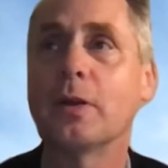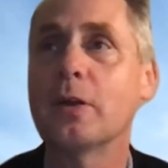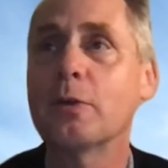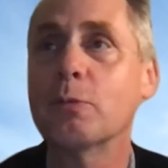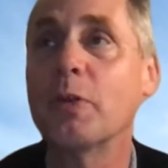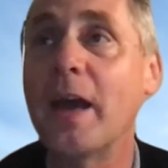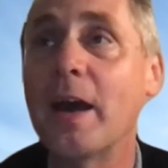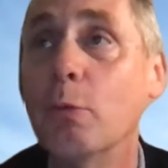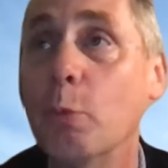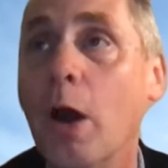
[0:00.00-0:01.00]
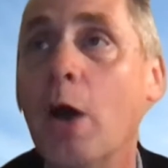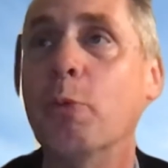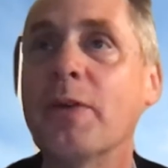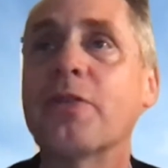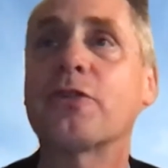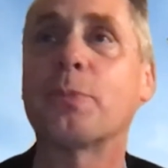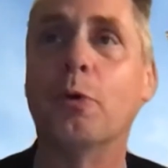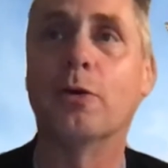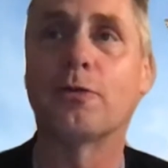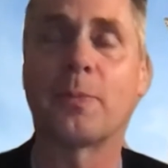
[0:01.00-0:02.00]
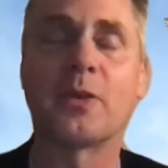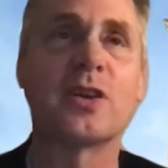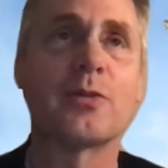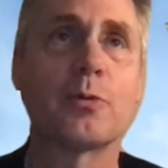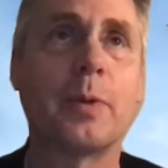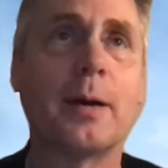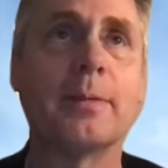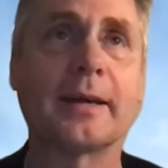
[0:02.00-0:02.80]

with the support from the general public?